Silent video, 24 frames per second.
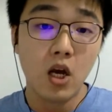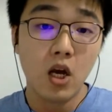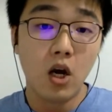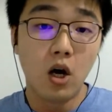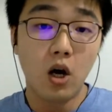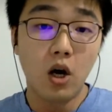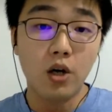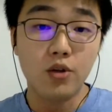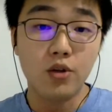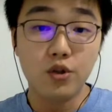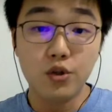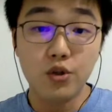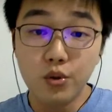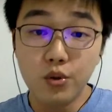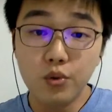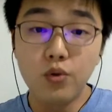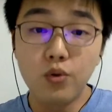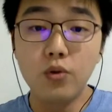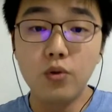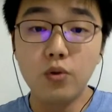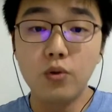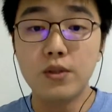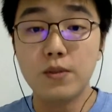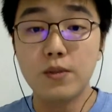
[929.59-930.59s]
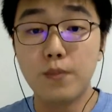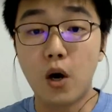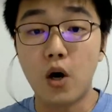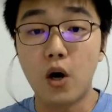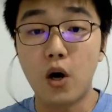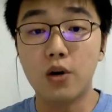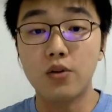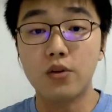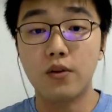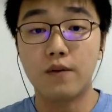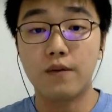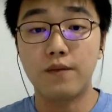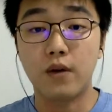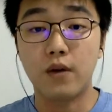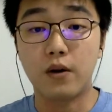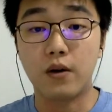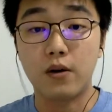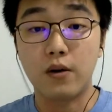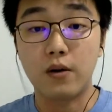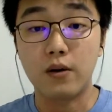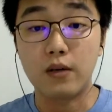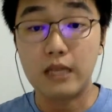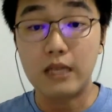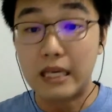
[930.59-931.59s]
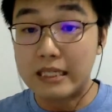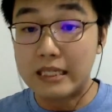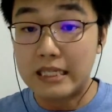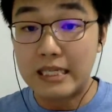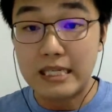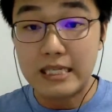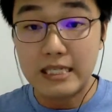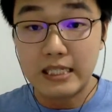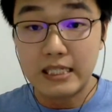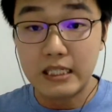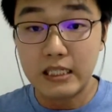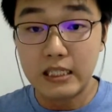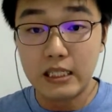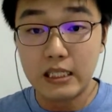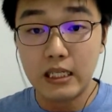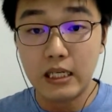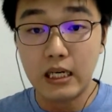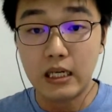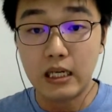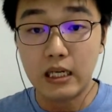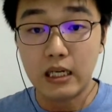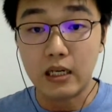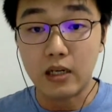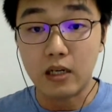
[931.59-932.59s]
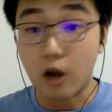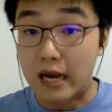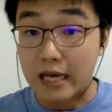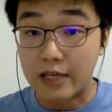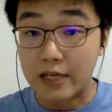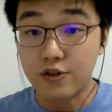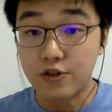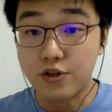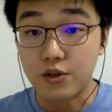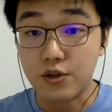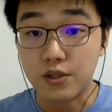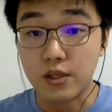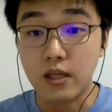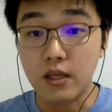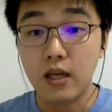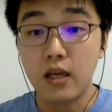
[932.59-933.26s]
or too small for easy collection,